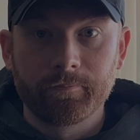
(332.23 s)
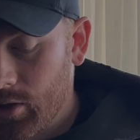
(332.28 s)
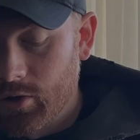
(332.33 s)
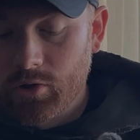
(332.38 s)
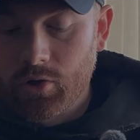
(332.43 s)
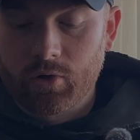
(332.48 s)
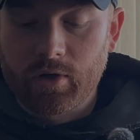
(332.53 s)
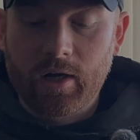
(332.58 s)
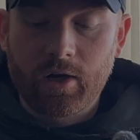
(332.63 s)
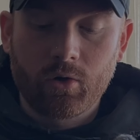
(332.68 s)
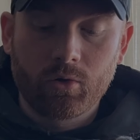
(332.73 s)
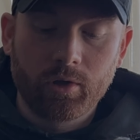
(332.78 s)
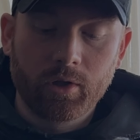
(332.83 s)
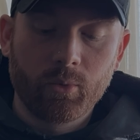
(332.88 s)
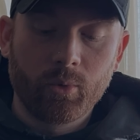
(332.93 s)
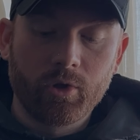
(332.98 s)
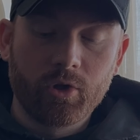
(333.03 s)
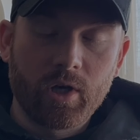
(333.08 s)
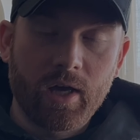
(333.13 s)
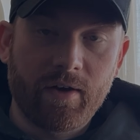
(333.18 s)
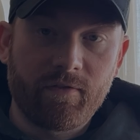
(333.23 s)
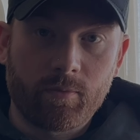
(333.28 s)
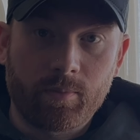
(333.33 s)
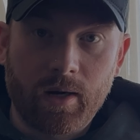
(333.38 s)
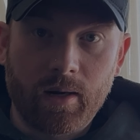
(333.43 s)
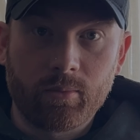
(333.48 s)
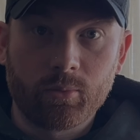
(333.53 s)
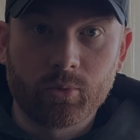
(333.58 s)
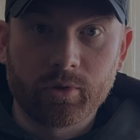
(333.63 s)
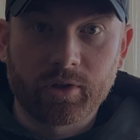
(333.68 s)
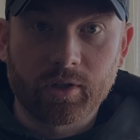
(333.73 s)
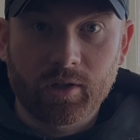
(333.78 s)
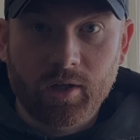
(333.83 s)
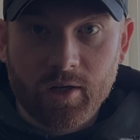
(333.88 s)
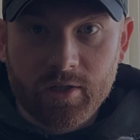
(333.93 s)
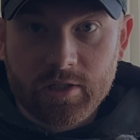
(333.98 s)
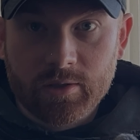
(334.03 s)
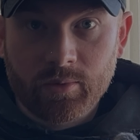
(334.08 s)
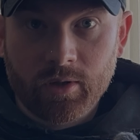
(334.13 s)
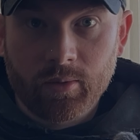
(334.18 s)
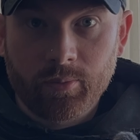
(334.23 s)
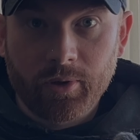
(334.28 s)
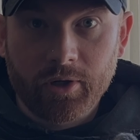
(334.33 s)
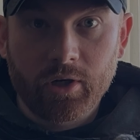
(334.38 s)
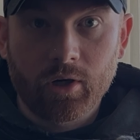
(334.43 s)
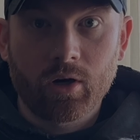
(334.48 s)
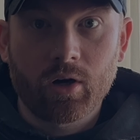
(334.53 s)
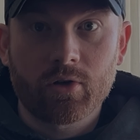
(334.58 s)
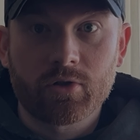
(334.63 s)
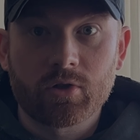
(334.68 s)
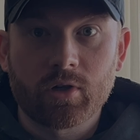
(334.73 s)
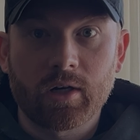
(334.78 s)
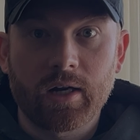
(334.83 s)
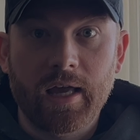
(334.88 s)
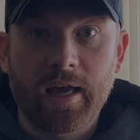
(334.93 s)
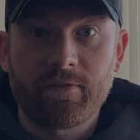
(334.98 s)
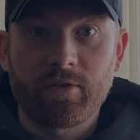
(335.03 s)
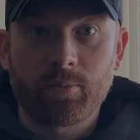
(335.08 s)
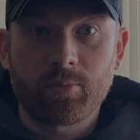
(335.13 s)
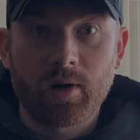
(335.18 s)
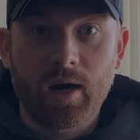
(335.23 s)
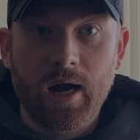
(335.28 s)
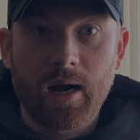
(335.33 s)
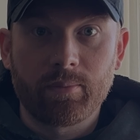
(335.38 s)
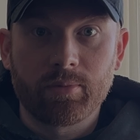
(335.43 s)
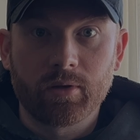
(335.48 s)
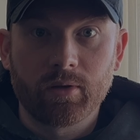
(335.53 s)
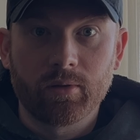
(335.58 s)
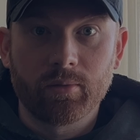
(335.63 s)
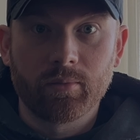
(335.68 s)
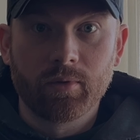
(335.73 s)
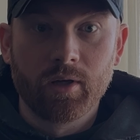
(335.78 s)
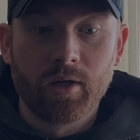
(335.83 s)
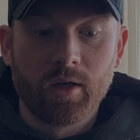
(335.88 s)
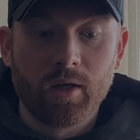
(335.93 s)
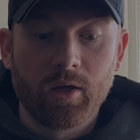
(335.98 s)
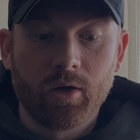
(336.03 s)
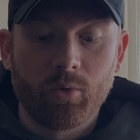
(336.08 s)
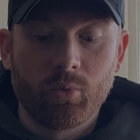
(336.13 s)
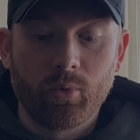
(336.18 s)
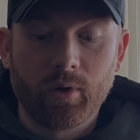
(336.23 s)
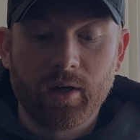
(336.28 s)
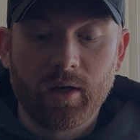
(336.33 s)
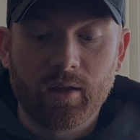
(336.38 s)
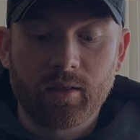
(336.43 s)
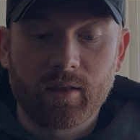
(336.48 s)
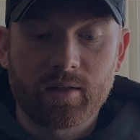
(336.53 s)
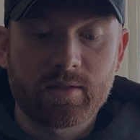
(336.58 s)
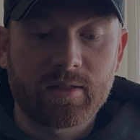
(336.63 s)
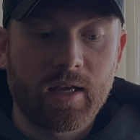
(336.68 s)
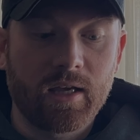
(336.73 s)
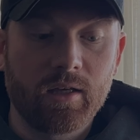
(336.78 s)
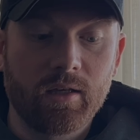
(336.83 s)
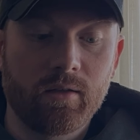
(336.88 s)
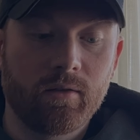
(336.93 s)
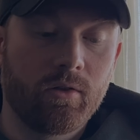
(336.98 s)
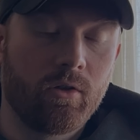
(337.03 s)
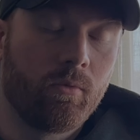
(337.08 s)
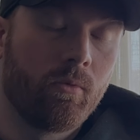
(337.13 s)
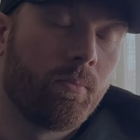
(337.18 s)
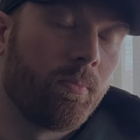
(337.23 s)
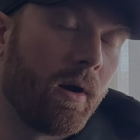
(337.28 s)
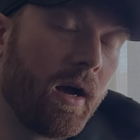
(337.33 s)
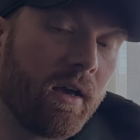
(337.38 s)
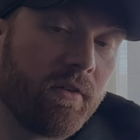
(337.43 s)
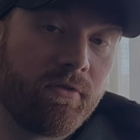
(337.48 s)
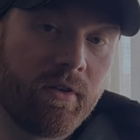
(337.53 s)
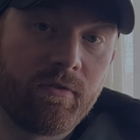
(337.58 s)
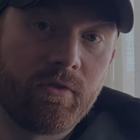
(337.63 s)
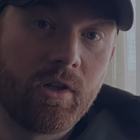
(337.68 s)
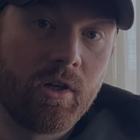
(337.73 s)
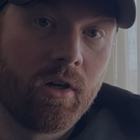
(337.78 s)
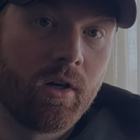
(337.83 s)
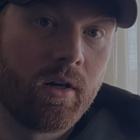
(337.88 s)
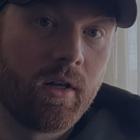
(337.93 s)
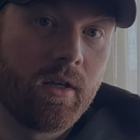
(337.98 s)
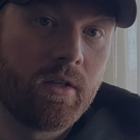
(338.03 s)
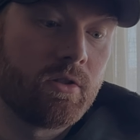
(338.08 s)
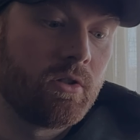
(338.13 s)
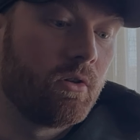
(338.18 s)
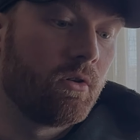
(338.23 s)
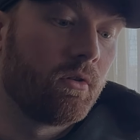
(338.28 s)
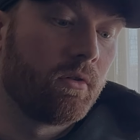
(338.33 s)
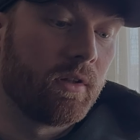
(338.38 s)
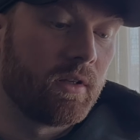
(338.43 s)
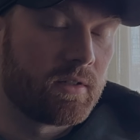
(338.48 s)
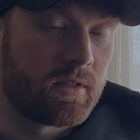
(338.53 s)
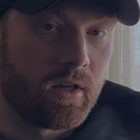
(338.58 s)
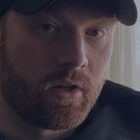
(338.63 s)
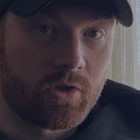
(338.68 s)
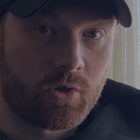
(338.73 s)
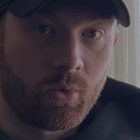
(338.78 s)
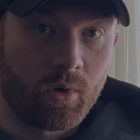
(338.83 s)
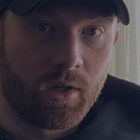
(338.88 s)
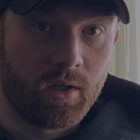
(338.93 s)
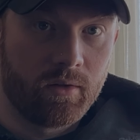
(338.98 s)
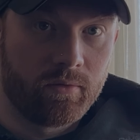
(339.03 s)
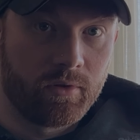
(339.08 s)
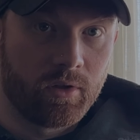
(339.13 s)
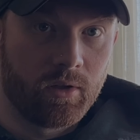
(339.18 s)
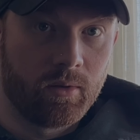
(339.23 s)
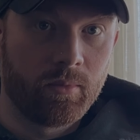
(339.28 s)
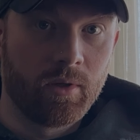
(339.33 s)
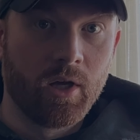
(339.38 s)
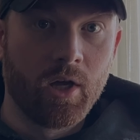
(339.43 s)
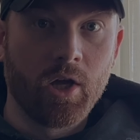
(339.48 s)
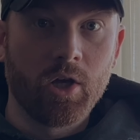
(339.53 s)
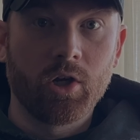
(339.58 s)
So not only will you have a problem with the customer, but you're also going to have a problem with, say you buy 50 hoodies, you only sell 20 of them.